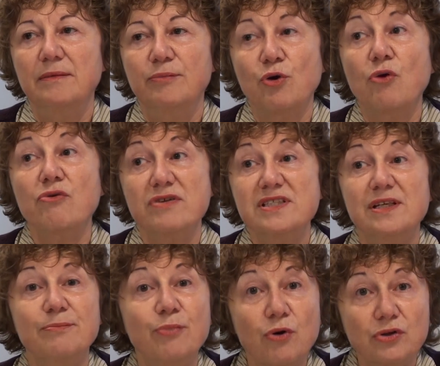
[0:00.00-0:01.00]
progress
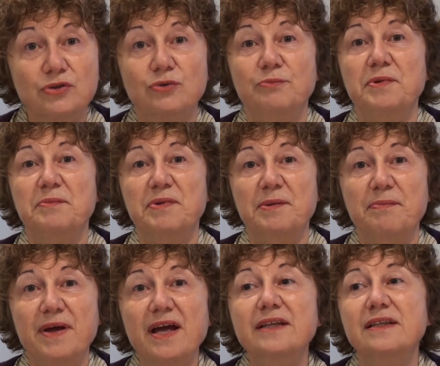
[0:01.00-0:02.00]
report to be
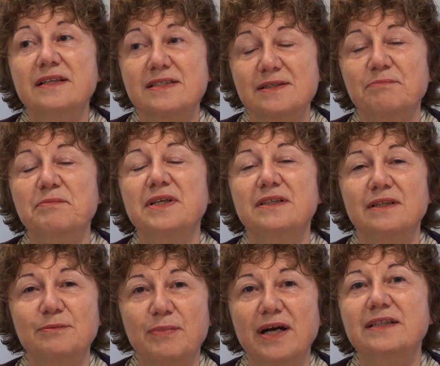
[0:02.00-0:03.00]
prepared and
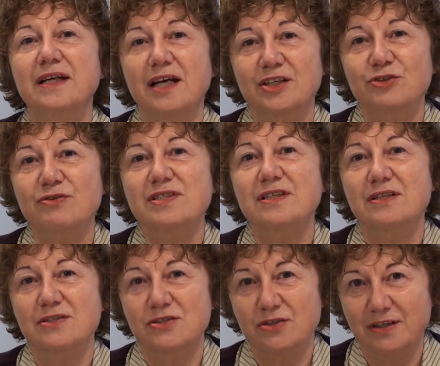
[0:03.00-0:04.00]
submitted by the countries
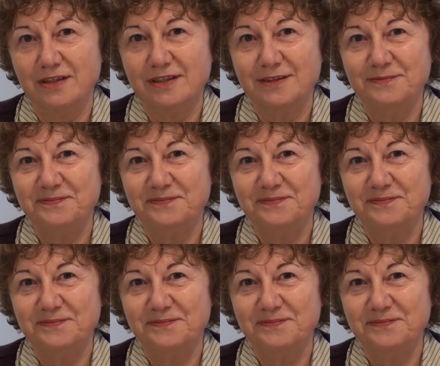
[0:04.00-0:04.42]
concerned.